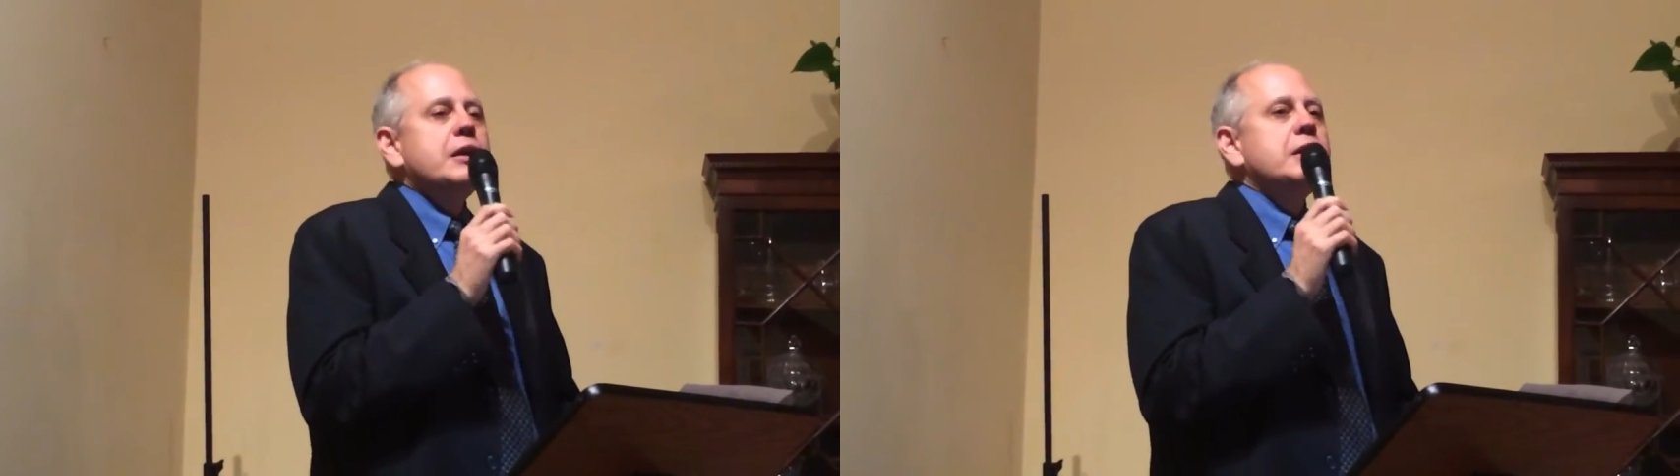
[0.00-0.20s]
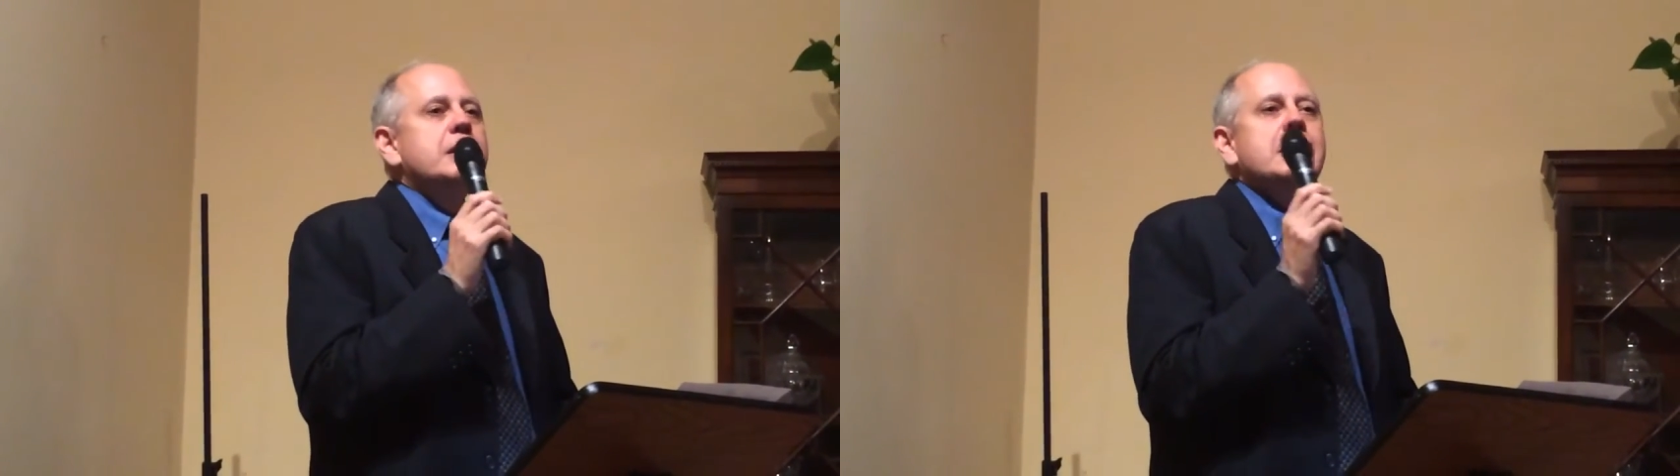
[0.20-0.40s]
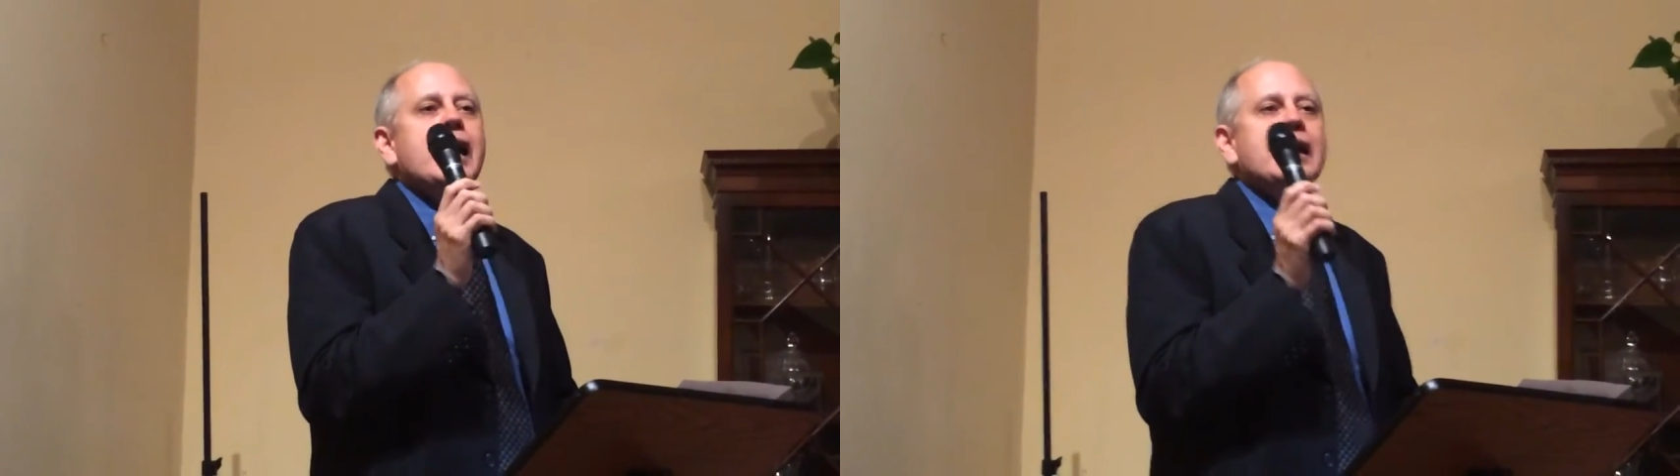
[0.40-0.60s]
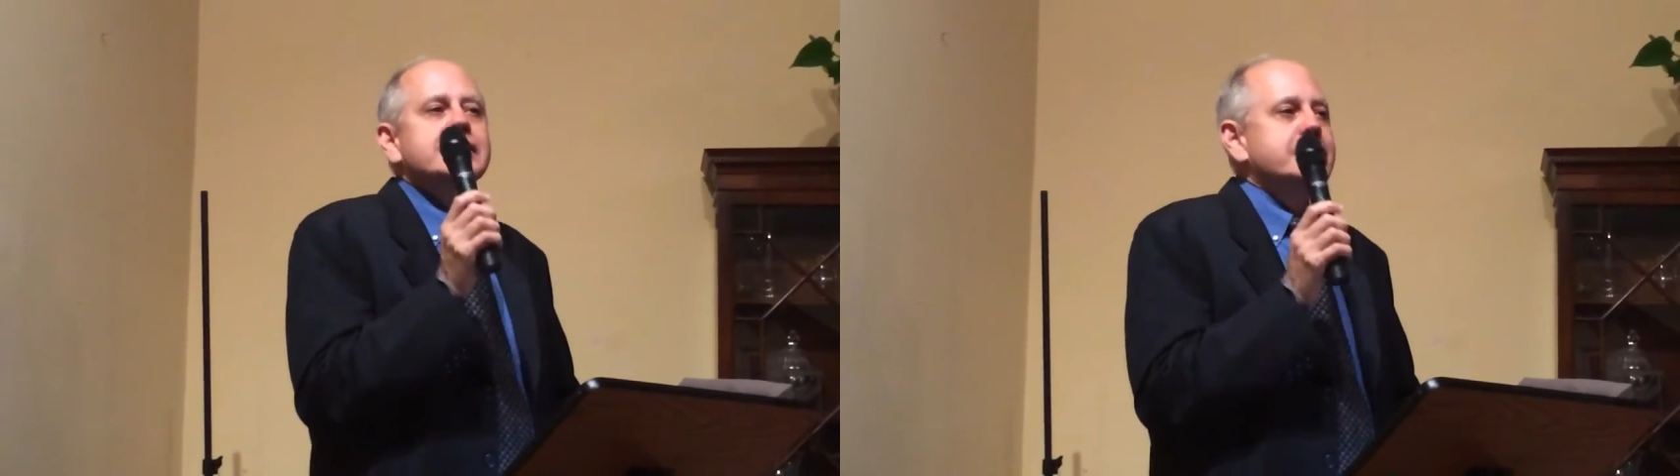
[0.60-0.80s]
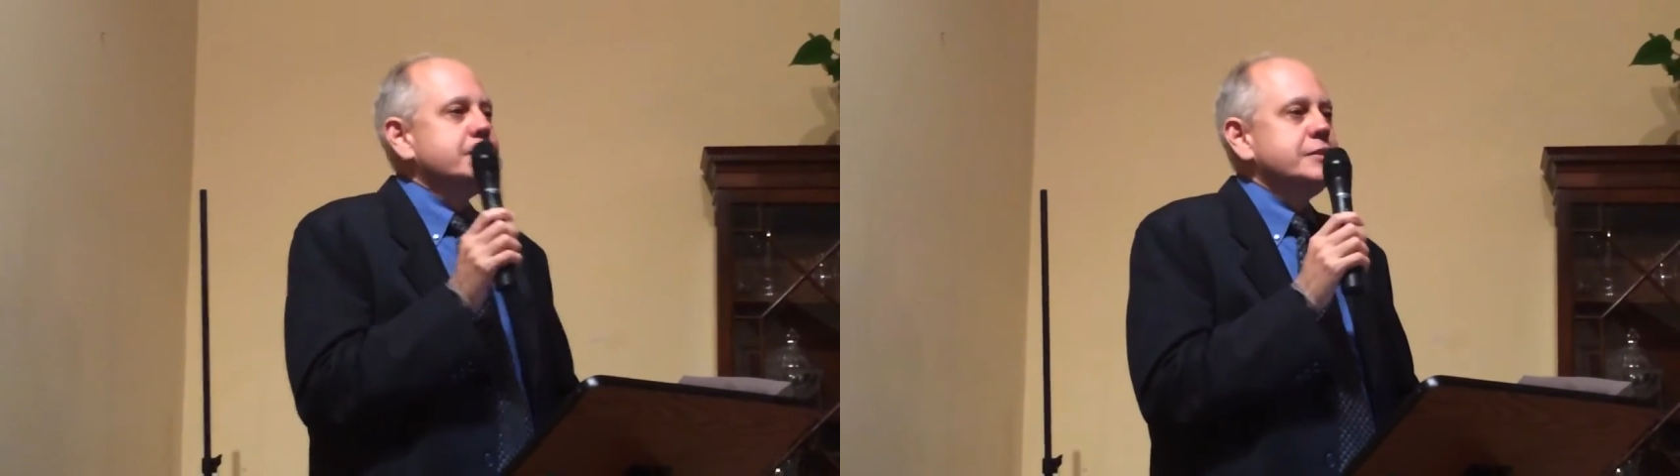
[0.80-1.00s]

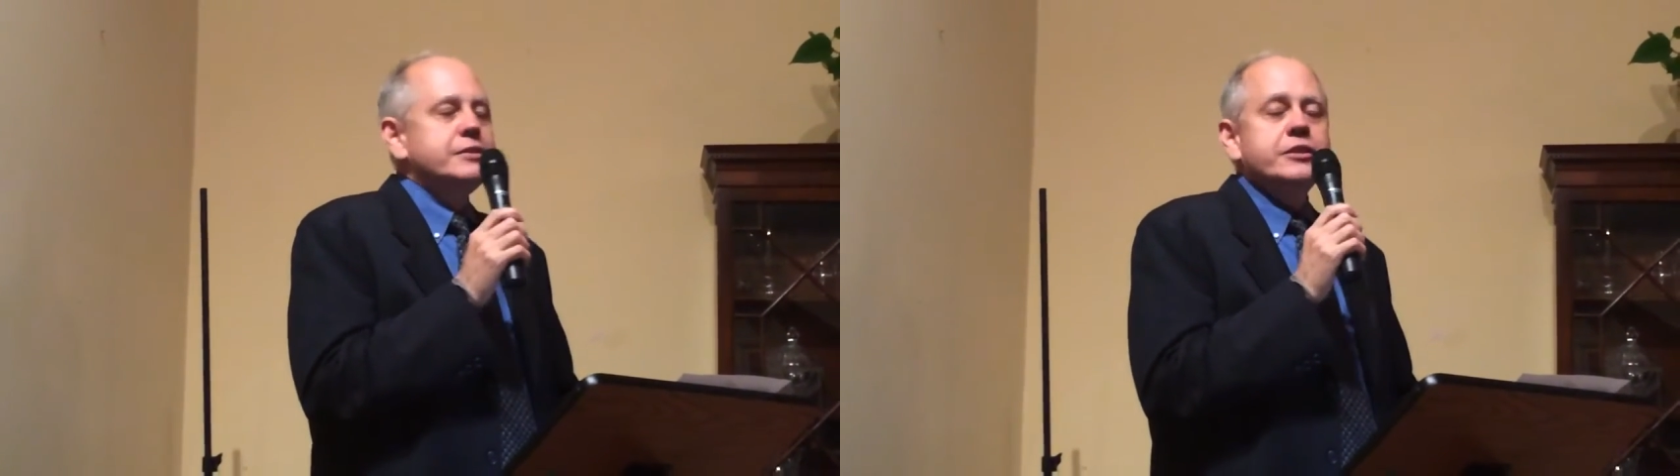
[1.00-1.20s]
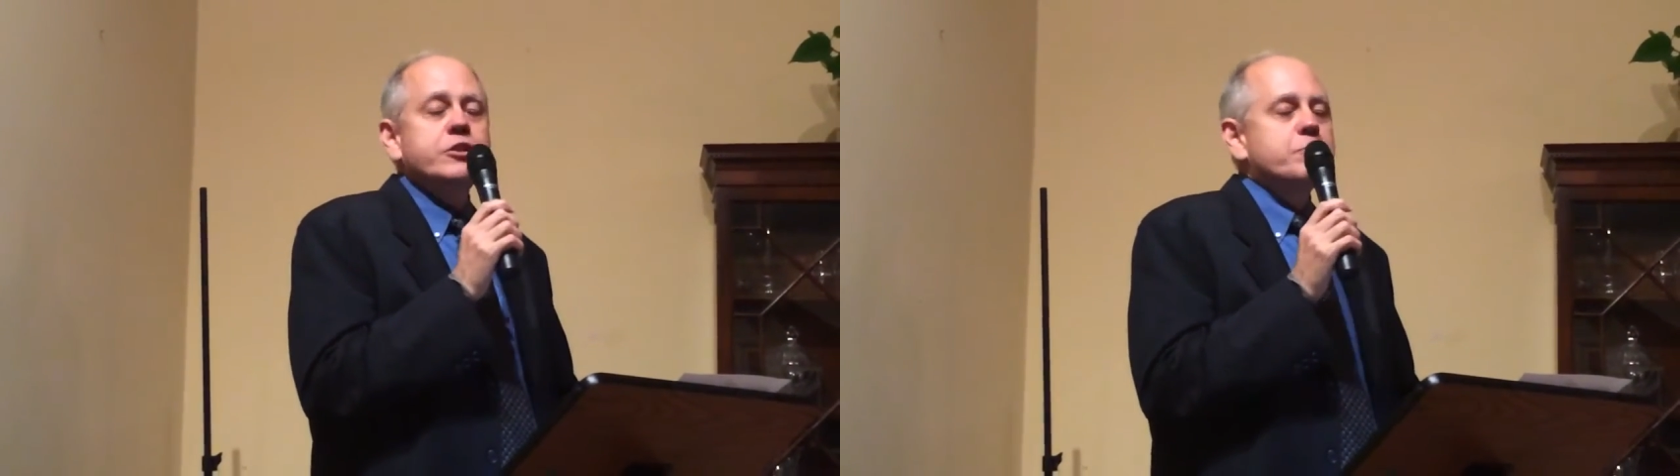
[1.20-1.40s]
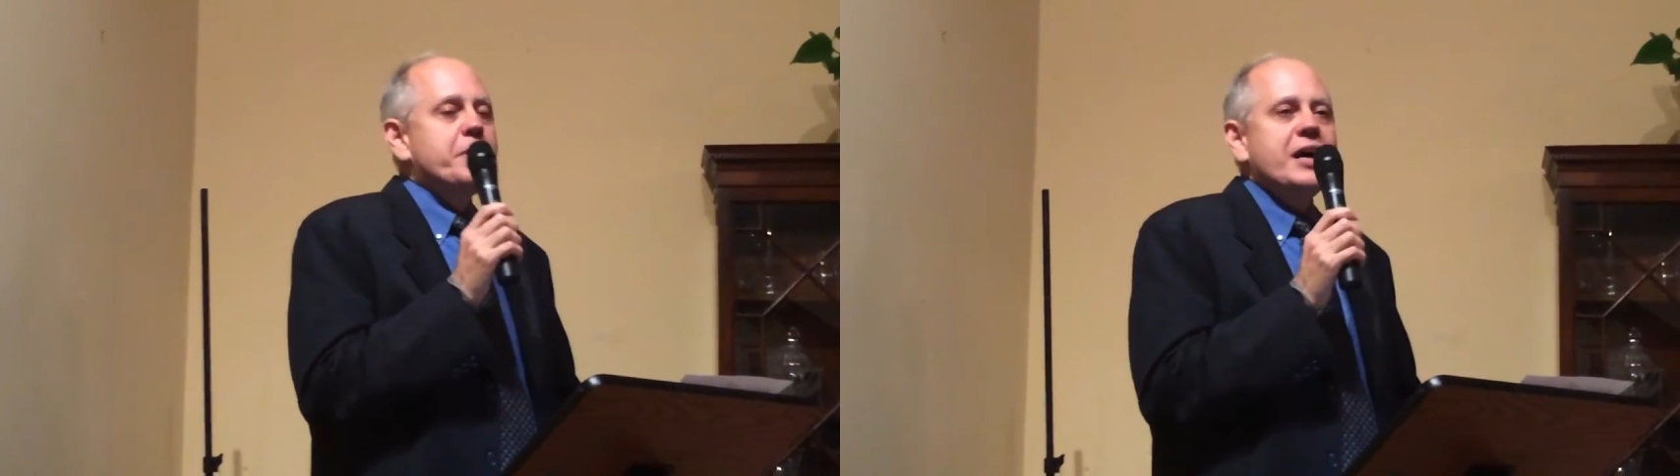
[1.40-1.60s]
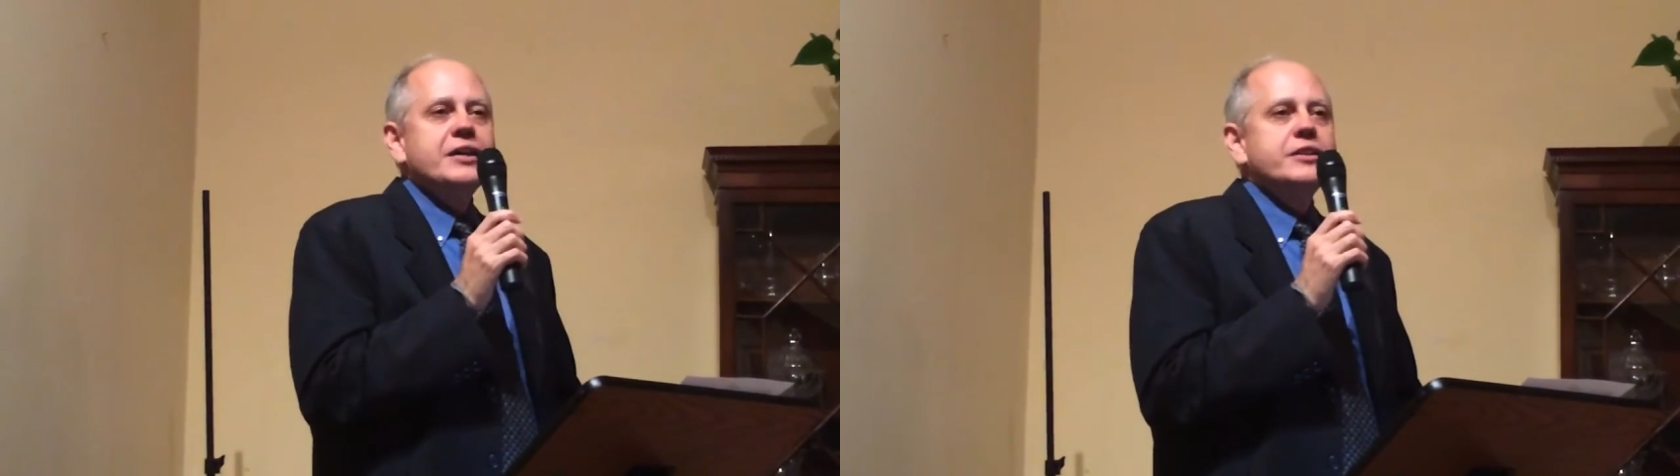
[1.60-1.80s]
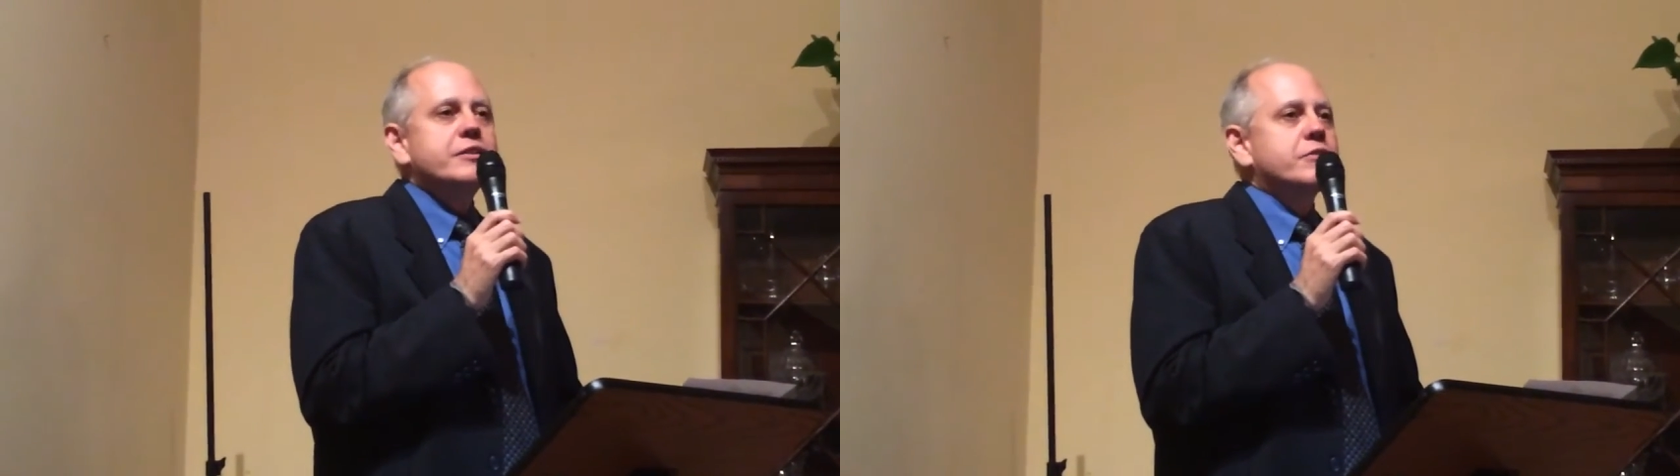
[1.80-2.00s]
Latins,
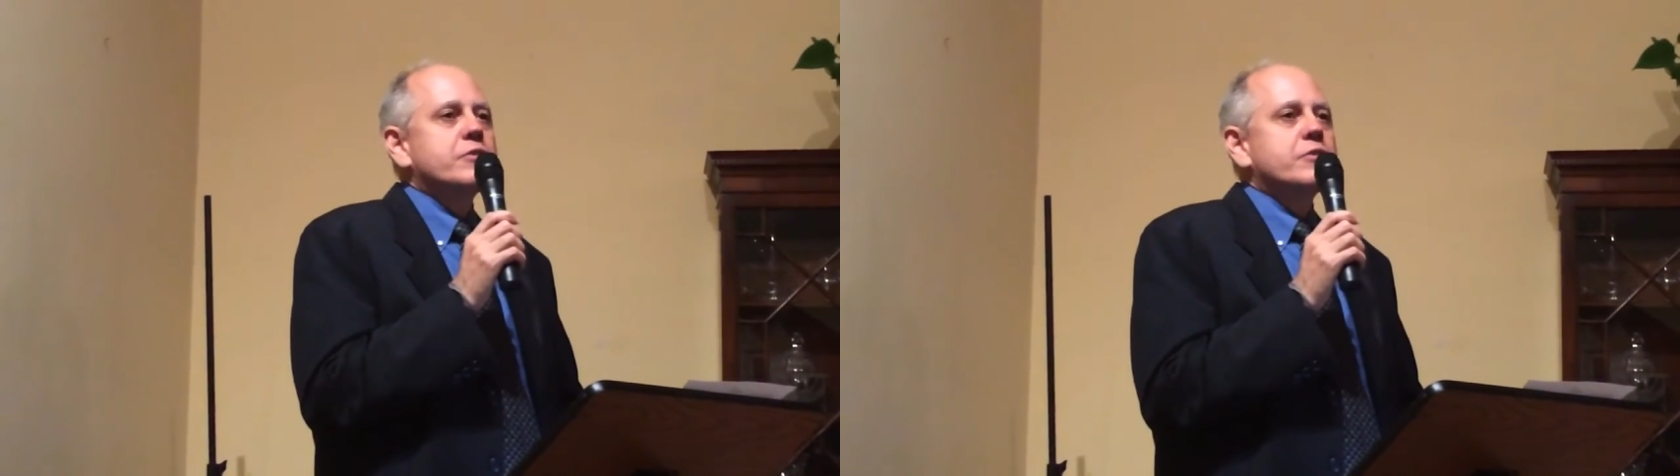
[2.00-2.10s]
Hispanics,